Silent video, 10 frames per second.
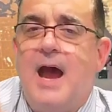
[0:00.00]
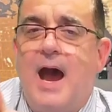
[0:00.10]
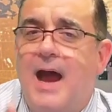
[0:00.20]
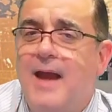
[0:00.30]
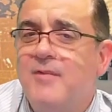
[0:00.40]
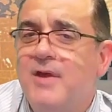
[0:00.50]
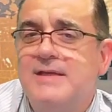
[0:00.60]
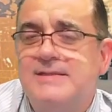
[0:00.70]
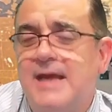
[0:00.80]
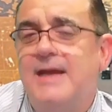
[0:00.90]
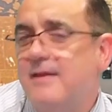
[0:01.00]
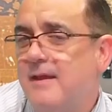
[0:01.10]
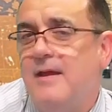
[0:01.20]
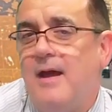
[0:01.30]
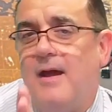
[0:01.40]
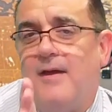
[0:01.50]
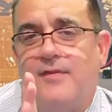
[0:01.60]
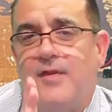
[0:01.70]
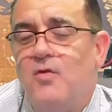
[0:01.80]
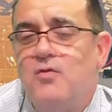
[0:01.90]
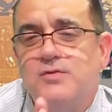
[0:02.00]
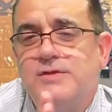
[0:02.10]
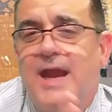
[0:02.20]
I am going to take those